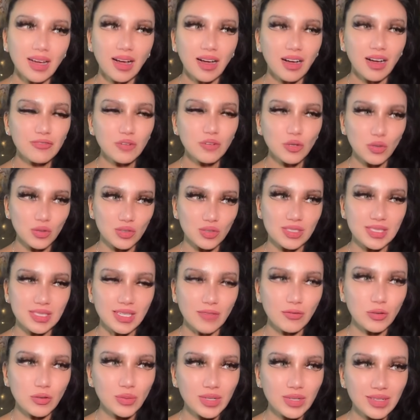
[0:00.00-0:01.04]
Of course,
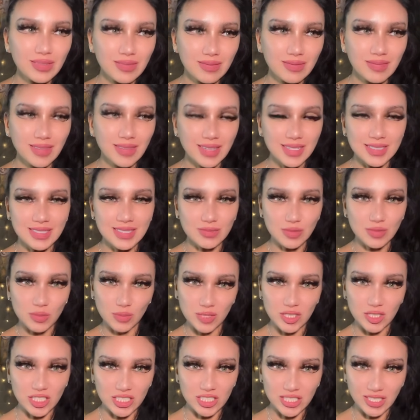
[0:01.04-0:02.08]
everyone thinks of
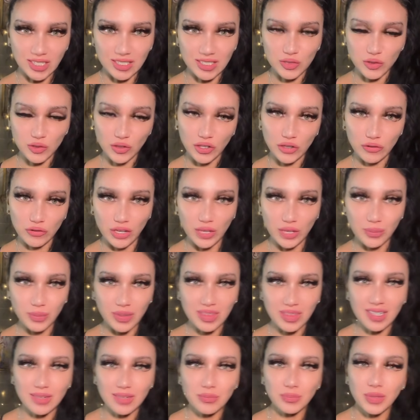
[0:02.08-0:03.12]
switching to Android, right?
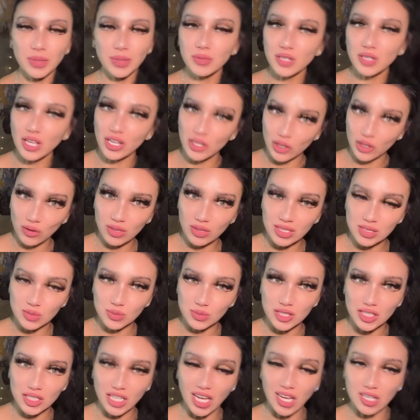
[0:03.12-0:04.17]
But then people I know that
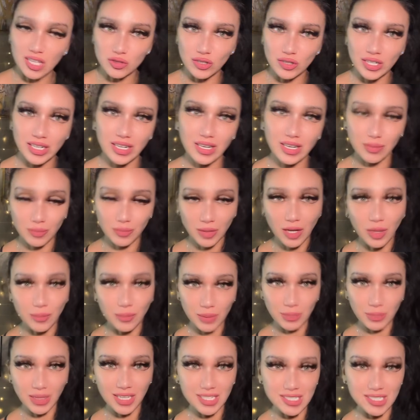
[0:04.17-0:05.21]
switch to Android end up
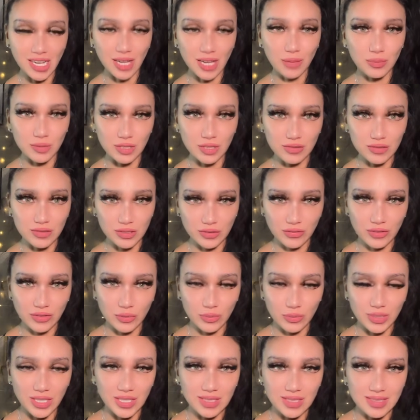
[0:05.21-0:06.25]
coming back to Apple after a few
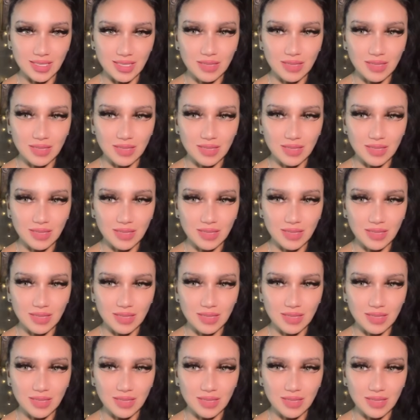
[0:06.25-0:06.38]
weeks.